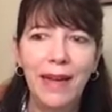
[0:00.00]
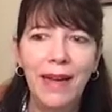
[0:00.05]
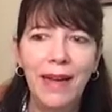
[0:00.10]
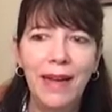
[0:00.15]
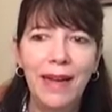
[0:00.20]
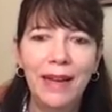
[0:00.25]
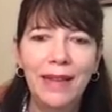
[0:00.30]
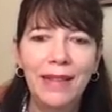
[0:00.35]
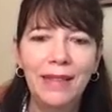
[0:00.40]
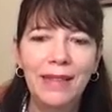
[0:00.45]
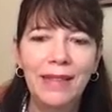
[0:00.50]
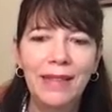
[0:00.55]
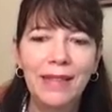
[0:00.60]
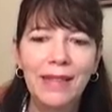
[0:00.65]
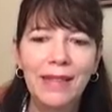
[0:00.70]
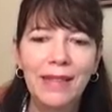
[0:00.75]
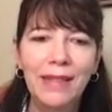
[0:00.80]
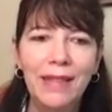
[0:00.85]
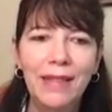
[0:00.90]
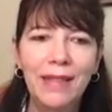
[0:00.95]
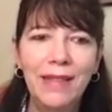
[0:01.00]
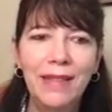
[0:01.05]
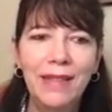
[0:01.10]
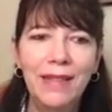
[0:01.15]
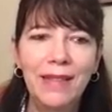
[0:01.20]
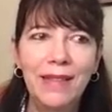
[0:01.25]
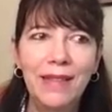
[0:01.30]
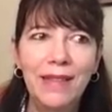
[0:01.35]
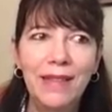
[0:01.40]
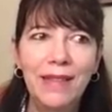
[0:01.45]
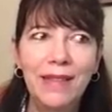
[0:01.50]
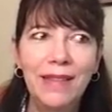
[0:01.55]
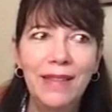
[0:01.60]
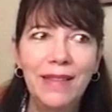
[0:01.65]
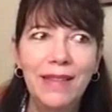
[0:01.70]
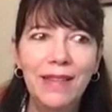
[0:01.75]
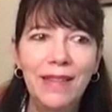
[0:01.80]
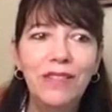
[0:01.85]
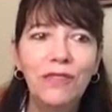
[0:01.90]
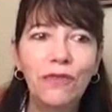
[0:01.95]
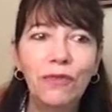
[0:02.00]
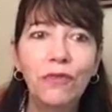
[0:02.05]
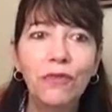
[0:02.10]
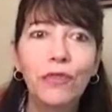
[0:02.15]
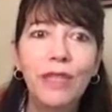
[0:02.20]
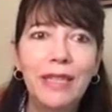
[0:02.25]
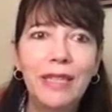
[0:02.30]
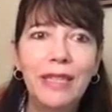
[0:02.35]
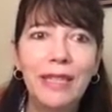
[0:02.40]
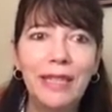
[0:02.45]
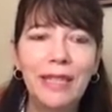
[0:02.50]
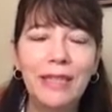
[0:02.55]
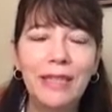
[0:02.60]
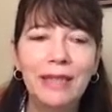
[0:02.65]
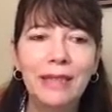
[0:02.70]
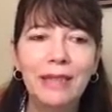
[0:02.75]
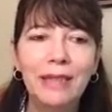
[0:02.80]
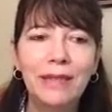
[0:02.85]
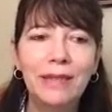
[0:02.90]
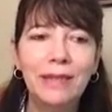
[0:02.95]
And this really